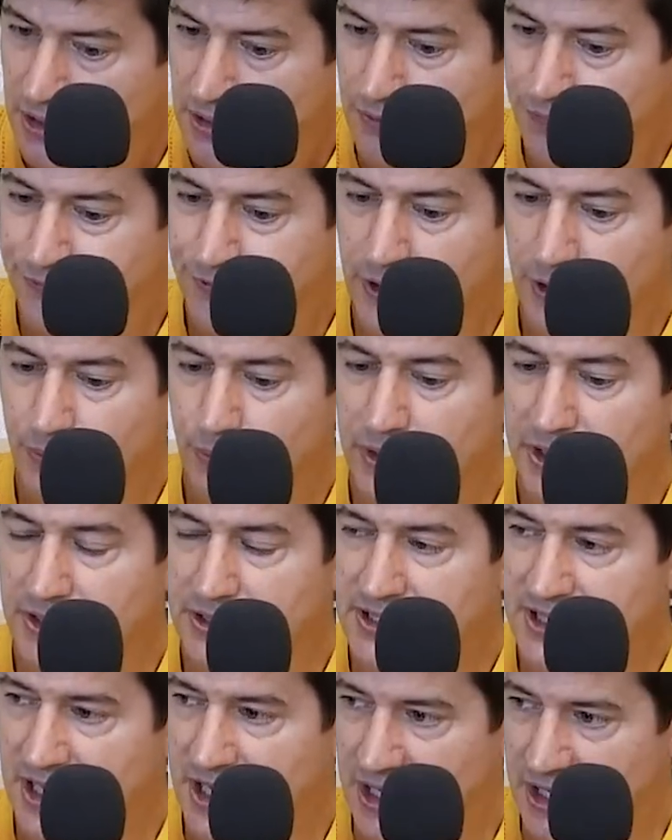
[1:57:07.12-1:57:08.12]
the front
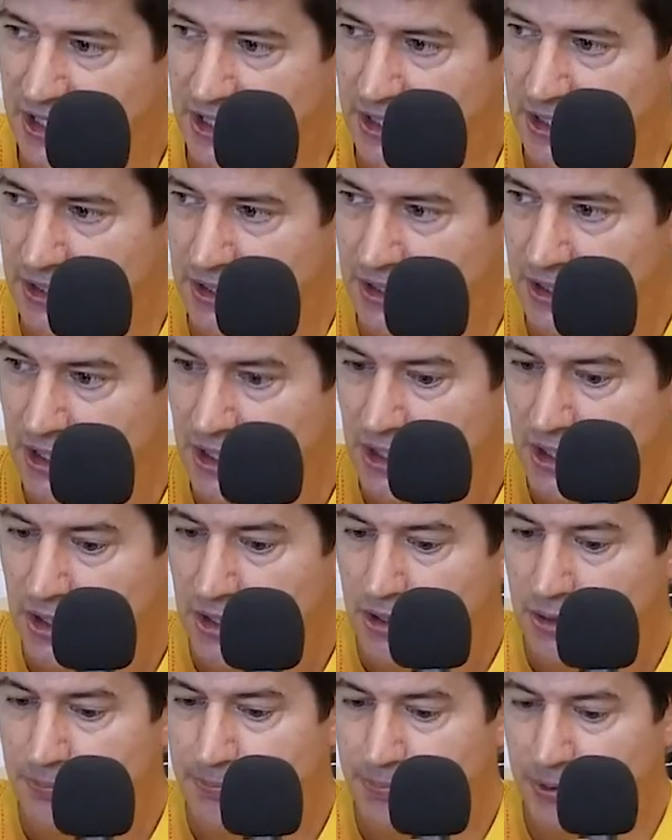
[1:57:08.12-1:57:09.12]
wheels hit it,
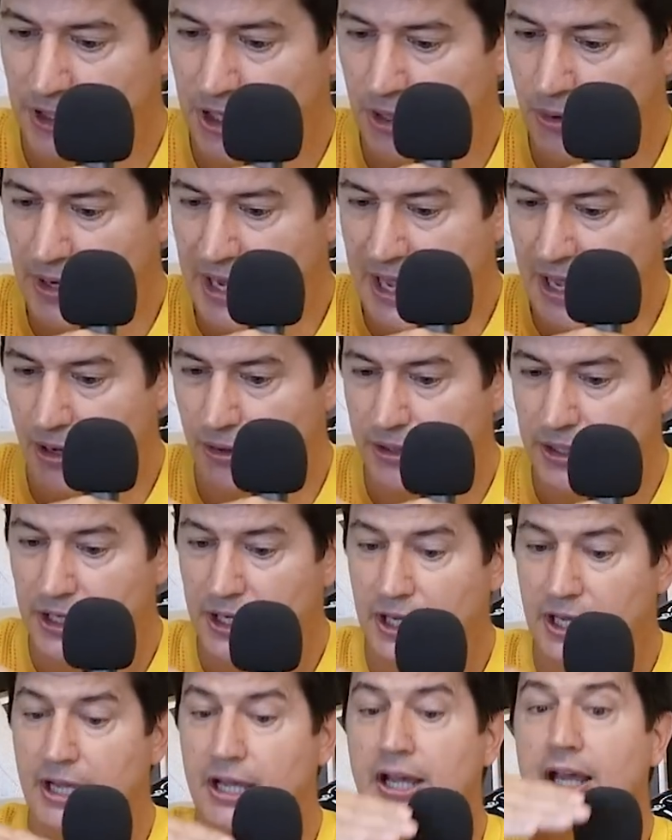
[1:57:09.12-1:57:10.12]
blow out,
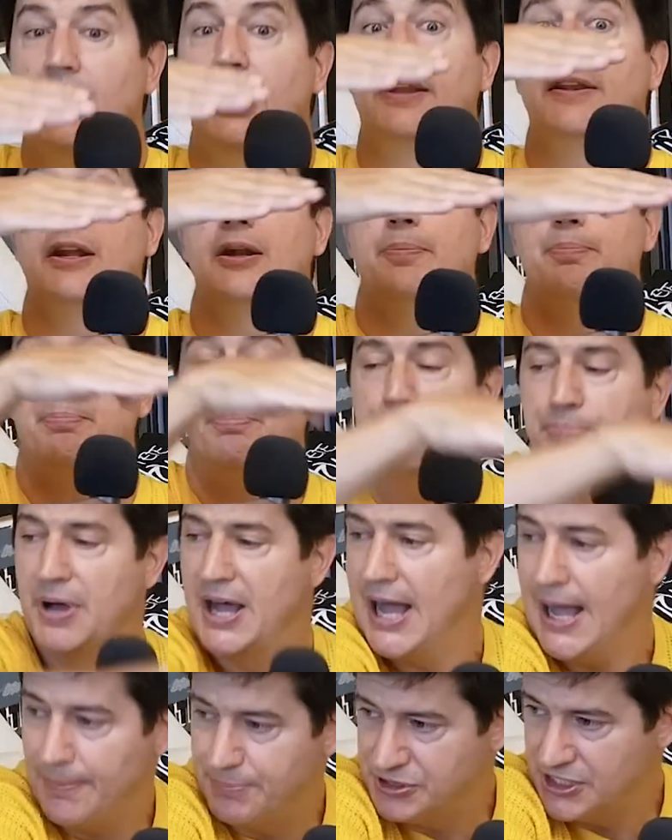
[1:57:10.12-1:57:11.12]
and then it
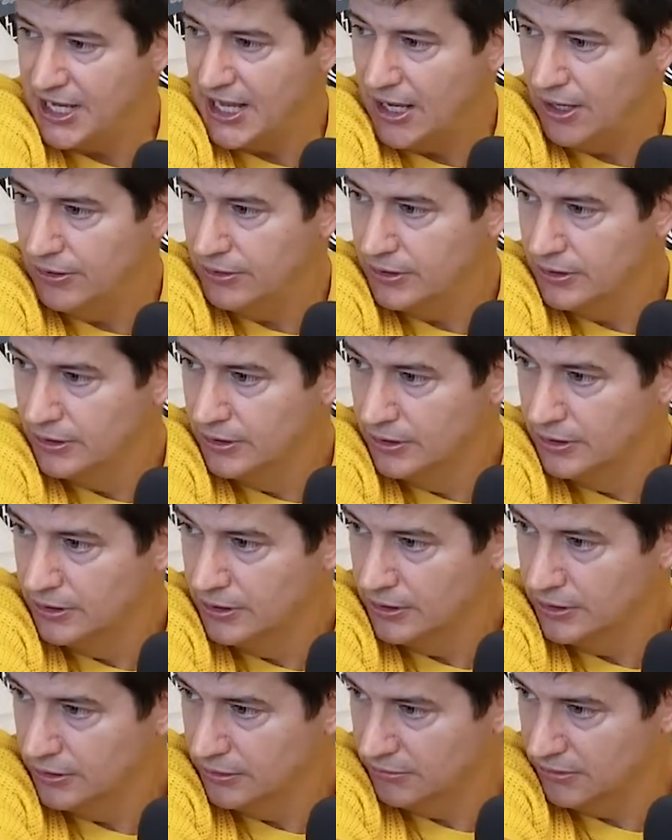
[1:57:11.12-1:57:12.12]
pops out,
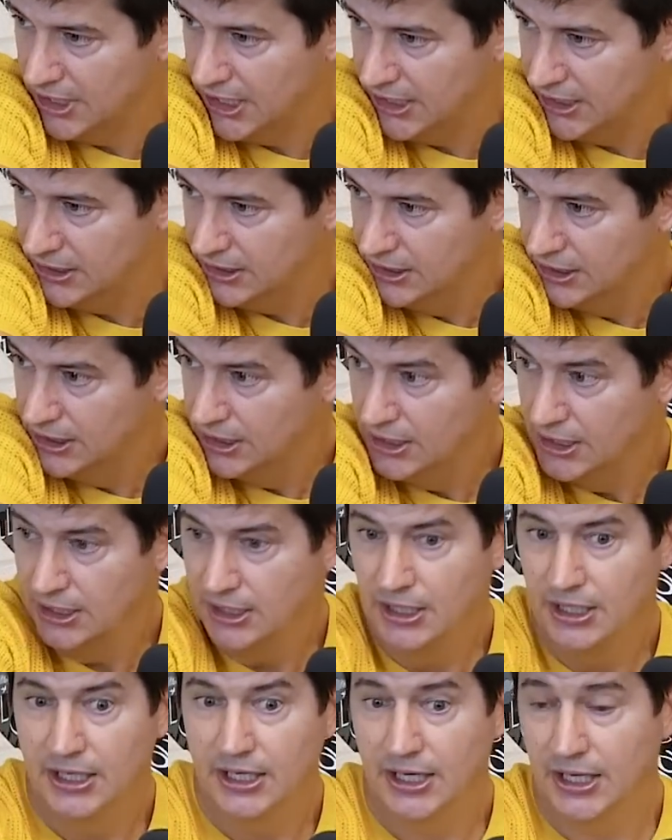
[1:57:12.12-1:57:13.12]
right?
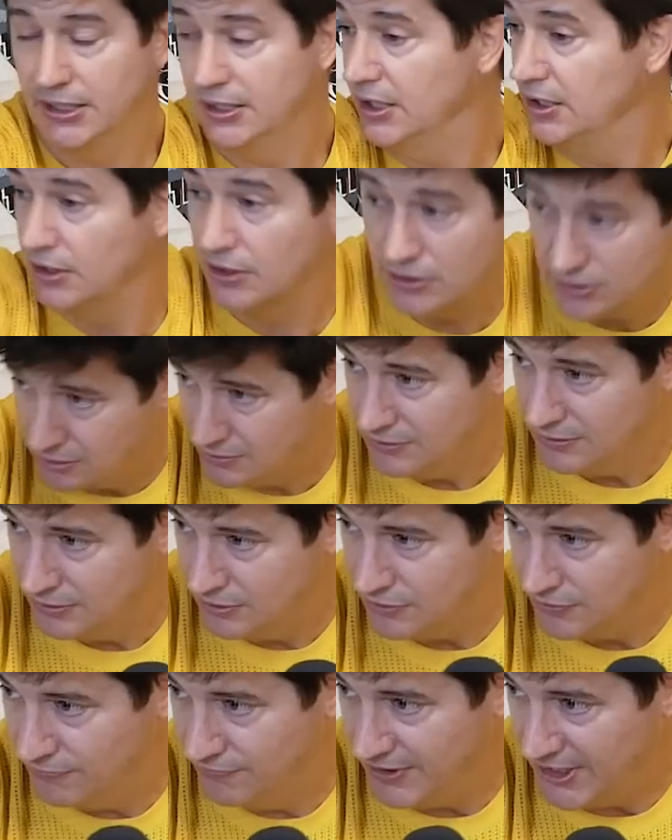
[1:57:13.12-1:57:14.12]
And then the
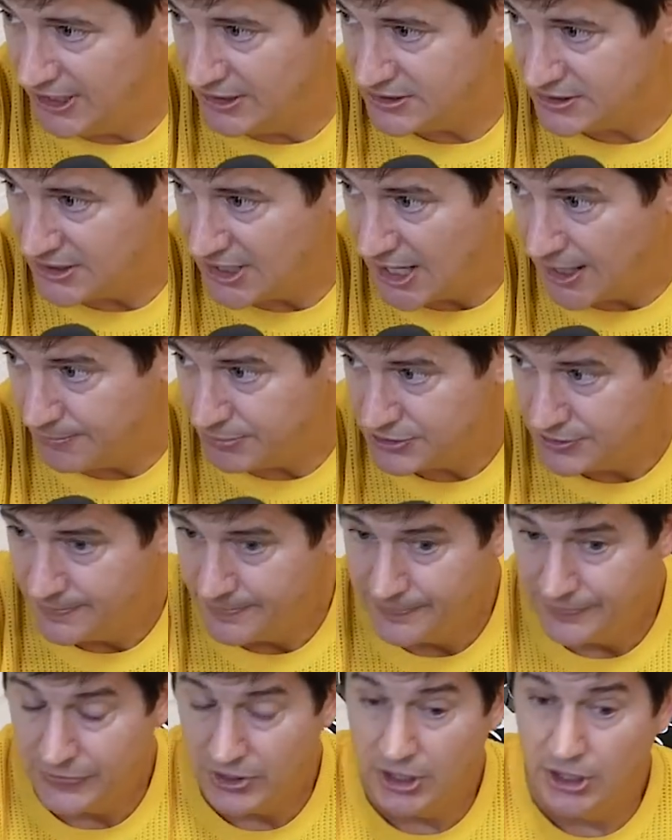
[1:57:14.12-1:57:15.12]
van stops.
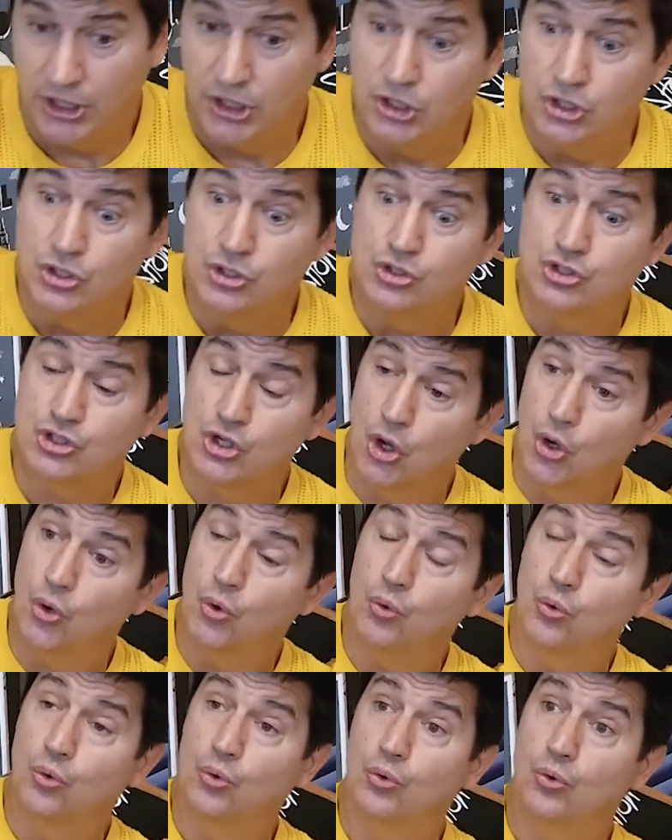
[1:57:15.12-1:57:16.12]

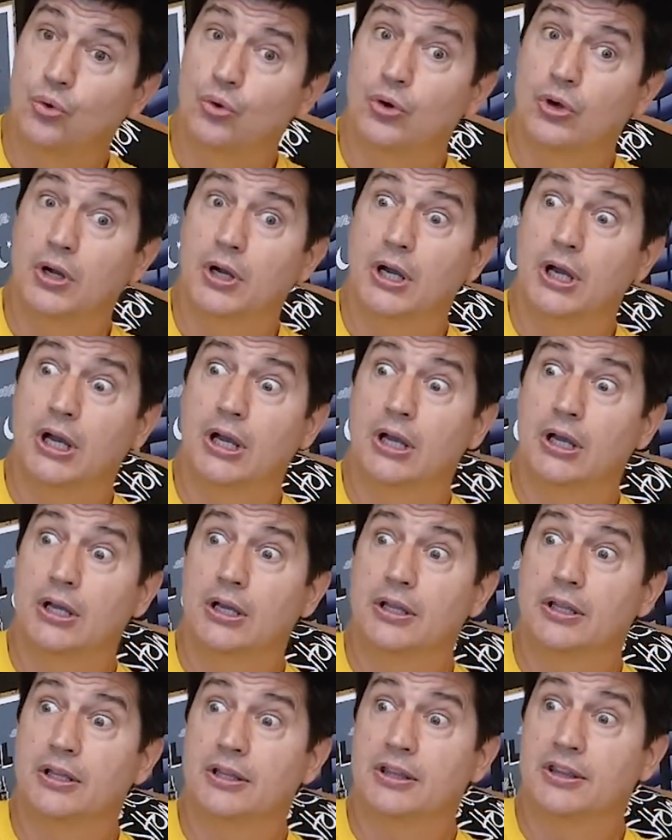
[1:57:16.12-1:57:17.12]
So
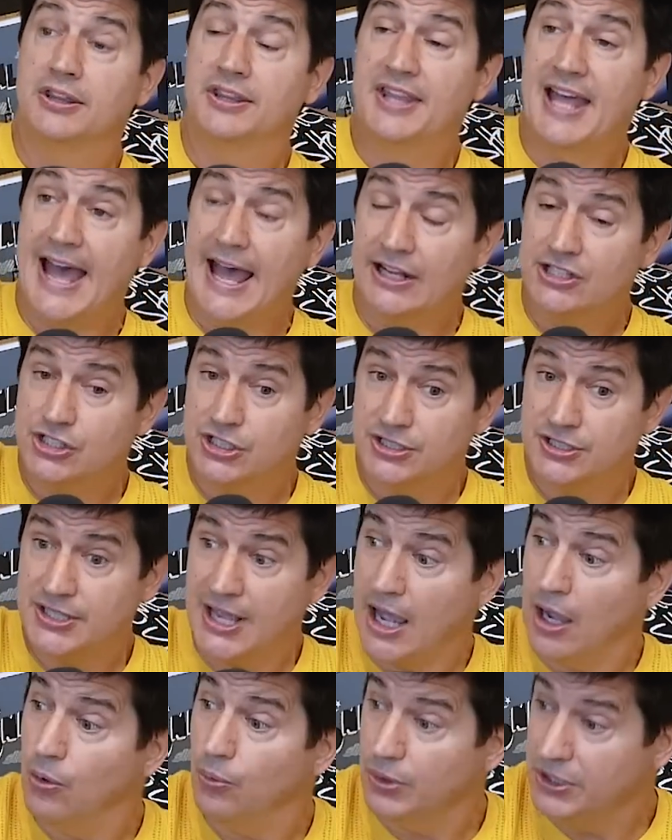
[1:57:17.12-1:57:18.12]
that's
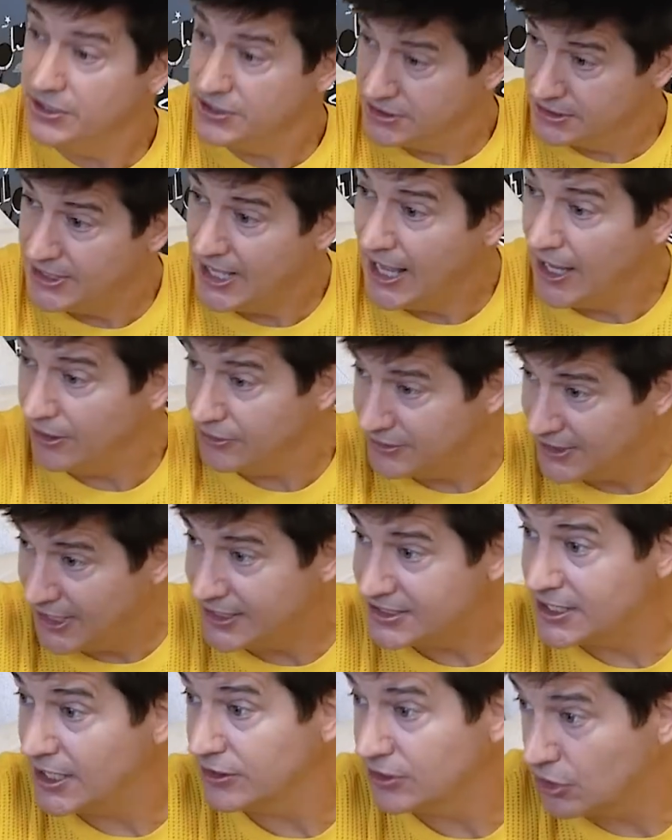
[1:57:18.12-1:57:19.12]
how
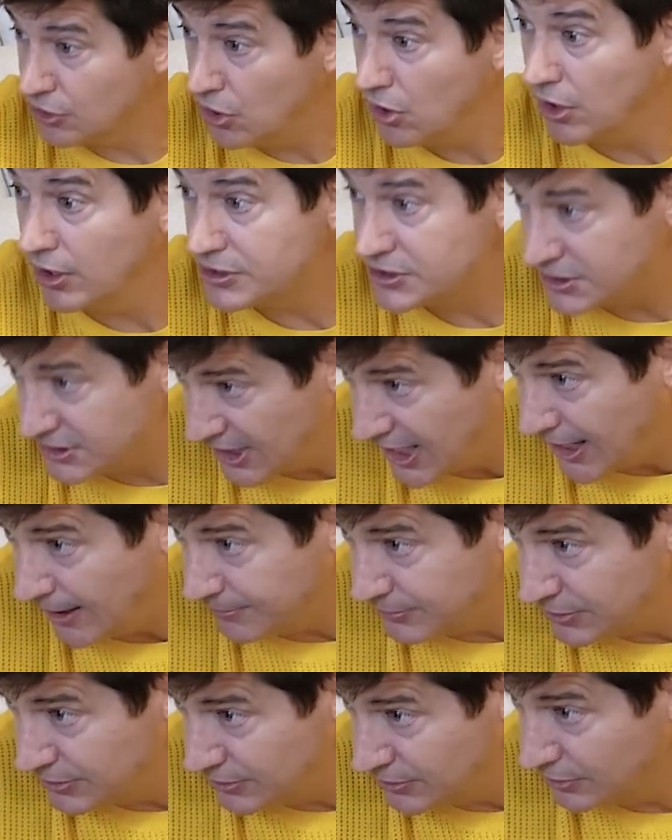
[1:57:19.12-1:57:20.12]
the car
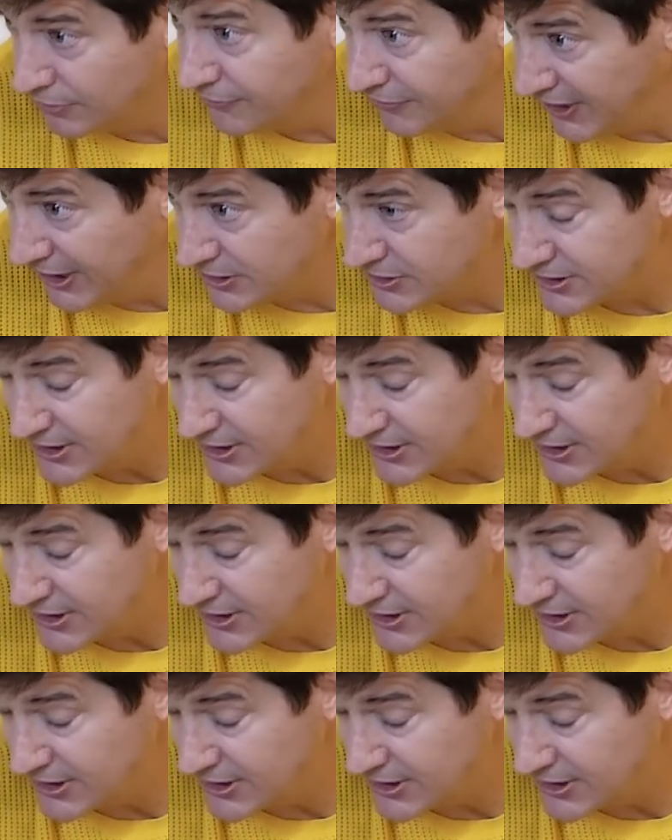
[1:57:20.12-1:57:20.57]
stopped, the van